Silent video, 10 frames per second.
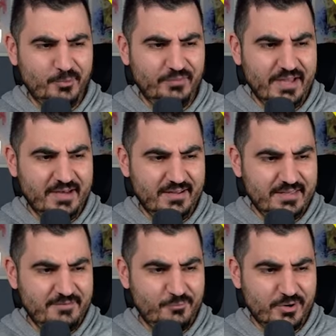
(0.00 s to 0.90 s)
Onana
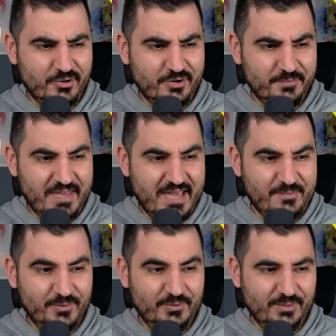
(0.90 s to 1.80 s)
if we're gonna be
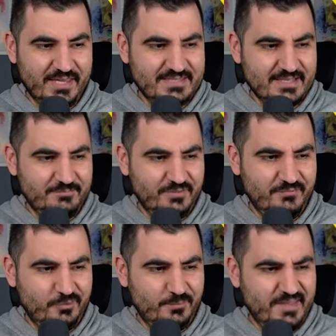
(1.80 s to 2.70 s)
able to get something
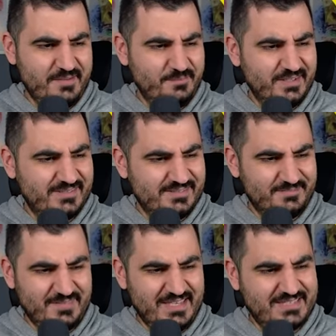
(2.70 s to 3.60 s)
from them, but
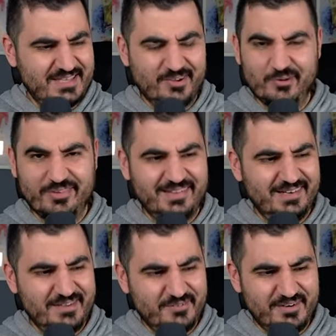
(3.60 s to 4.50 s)
is he gonna
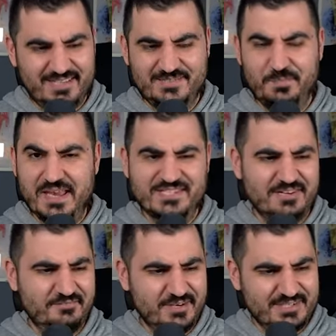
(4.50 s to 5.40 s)
deliver,
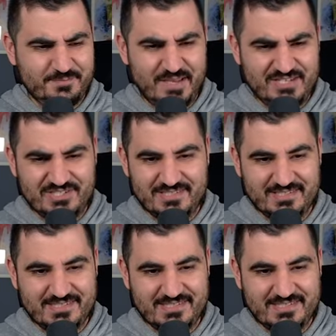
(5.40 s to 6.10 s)
especially versus Manchester